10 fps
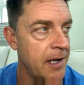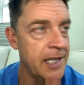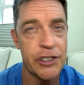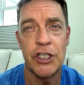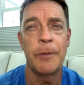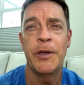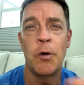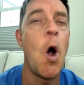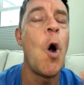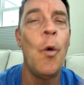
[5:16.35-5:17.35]
And some of
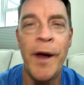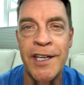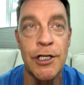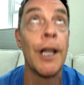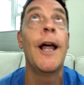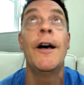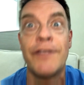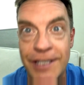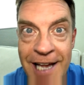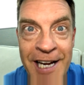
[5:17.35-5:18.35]
you always
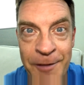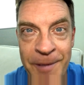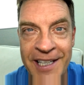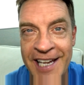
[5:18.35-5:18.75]
love sending me